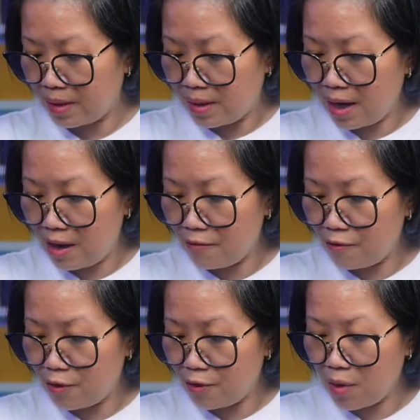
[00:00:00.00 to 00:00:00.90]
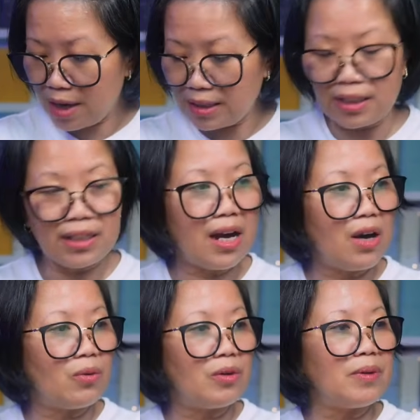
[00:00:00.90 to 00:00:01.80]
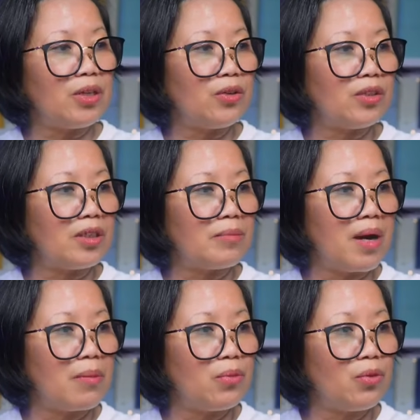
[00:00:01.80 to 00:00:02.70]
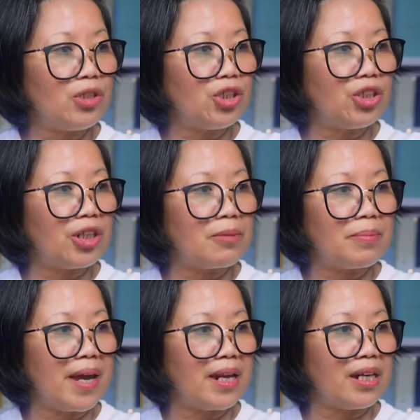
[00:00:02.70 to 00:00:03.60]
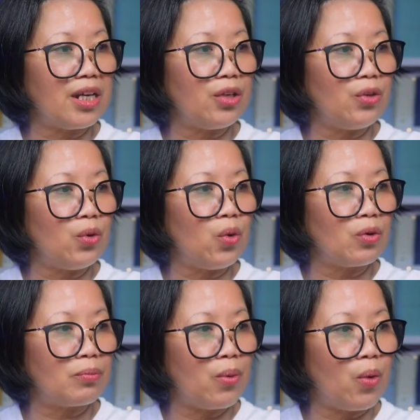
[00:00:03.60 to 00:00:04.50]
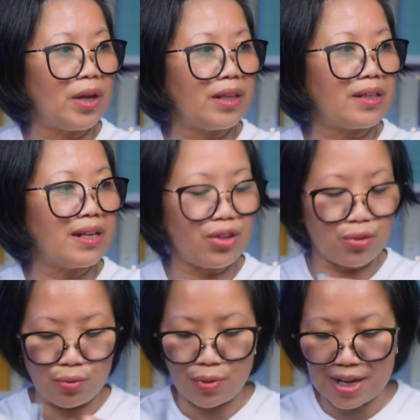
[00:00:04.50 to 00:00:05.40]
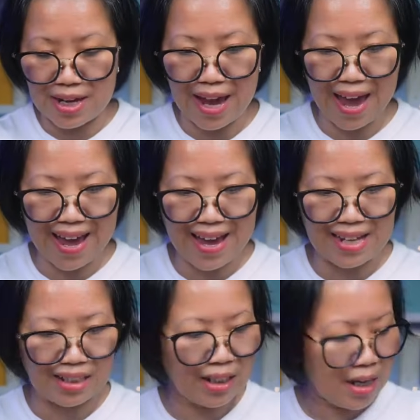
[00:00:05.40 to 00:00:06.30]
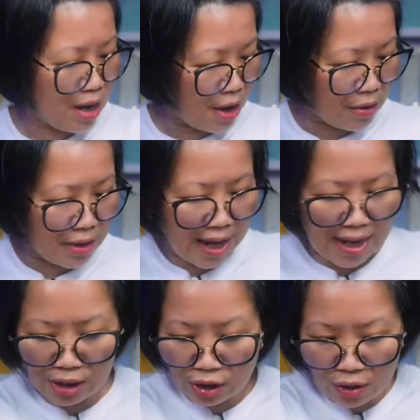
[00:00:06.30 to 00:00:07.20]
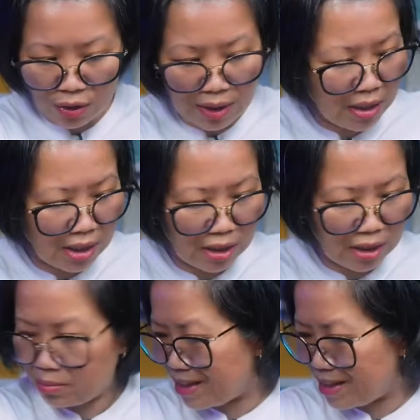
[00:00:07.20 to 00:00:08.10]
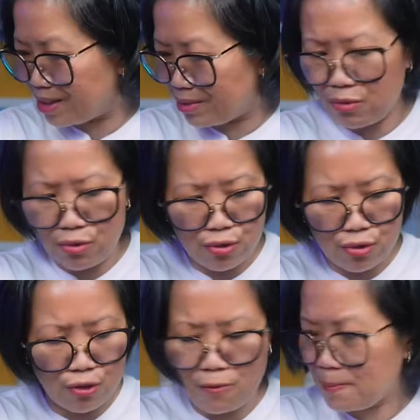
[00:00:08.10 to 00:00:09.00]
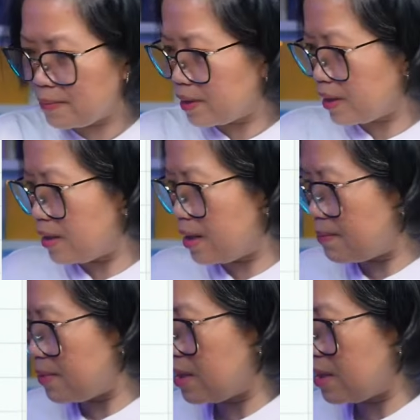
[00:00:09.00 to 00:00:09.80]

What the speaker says: And for writing, I will be using my Muji gel pen in 0.38. Okay, so let me just make some room. I'll